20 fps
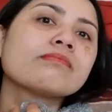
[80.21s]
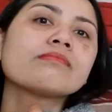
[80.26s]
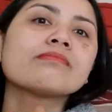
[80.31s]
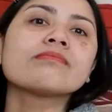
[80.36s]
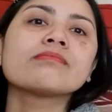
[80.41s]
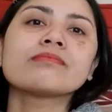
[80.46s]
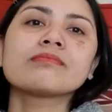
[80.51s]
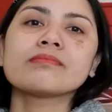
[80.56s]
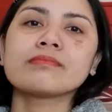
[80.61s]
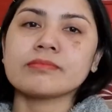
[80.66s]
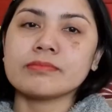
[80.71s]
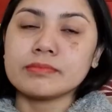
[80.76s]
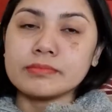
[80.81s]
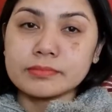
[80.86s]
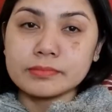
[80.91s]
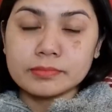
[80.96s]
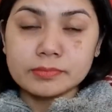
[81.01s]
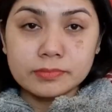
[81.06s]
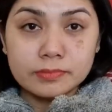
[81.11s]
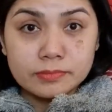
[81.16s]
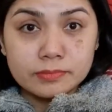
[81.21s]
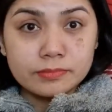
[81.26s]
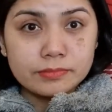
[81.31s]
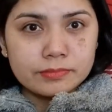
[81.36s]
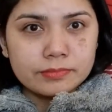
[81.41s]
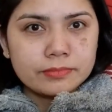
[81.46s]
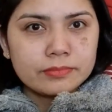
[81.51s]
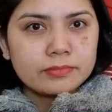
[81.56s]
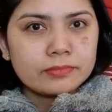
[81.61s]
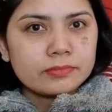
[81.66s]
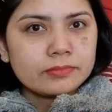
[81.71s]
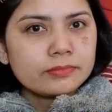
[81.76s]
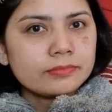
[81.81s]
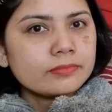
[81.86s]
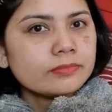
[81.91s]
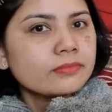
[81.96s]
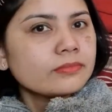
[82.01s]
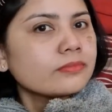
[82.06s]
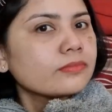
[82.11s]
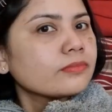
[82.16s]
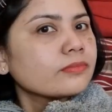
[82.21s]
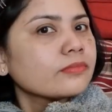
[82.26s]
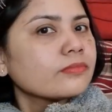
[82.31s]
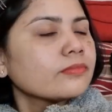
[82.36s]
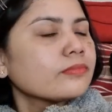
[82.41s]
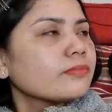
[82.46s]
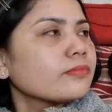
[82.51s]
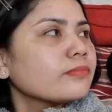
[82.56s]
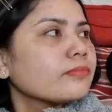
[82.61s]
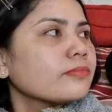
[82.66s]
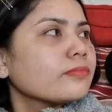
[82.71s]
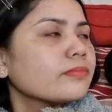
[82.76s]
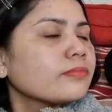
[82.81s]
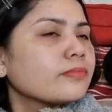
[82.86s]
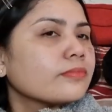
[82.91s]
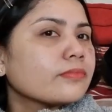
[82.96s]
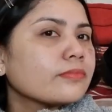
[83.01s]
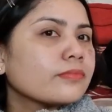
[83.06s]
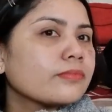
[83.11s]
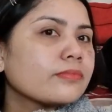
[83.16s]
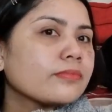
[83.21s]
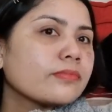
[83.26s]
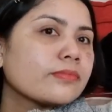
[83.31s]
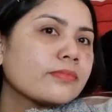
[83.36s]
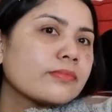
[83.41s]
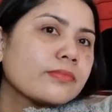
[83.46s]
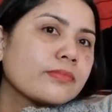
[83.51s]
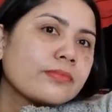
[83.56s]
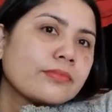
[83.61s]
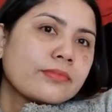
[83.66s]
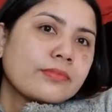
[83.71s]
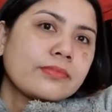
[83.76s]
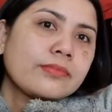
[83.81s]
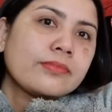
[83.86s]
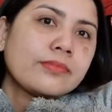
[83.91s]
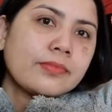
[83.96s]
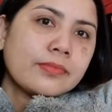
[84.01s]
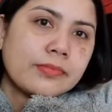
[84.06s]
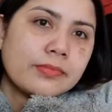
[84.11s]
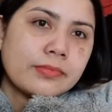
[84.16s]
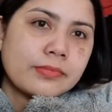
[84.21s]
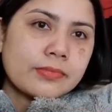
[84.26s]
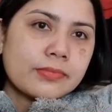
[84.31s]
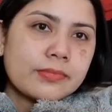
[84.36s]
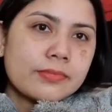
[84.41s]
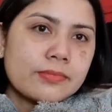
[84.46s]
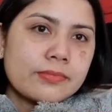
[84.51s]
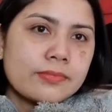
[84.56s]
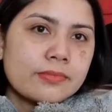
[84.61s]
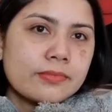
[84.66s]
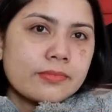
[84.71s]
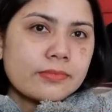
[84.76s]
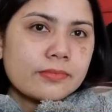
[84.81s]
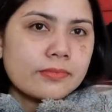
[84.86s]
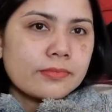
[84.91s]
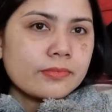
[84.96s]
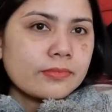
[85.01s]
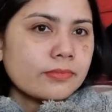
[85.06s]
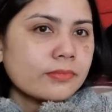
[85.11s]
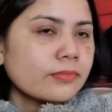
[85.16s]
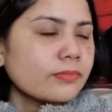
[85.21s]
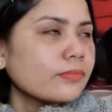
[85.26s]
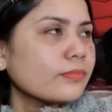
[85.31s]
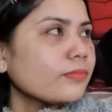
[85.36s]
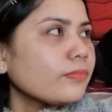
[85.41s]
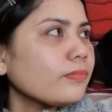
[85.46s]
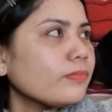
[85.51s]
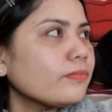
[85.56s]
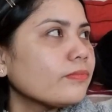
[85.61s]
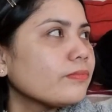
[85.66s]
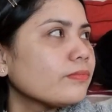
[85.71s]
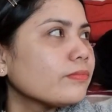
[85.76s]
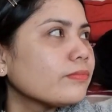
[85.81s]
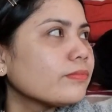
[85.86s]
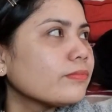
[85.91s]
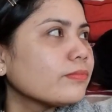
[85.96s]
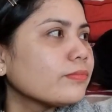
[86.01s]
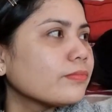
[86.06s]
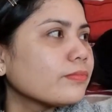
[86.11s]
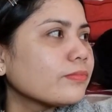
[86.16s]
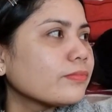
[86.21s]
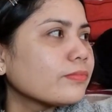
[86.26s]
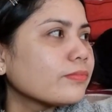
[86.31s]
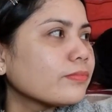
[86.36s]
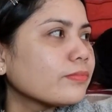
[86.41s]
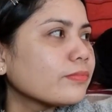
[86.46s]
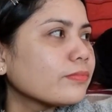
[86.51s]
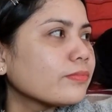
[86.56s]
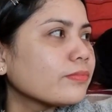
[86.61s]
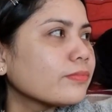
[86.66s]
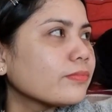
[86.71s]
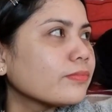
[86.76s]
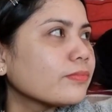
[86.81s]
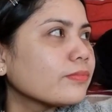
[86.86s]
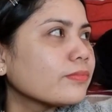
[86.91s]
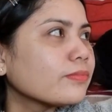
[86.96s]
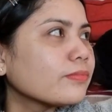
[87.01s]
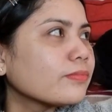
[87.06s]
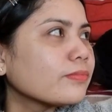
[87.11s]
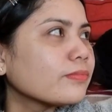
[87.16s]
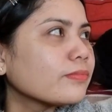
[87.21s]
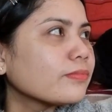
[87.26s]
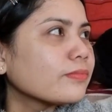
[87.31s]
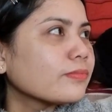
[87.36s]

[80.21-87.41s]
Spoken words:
The person shown says nothing.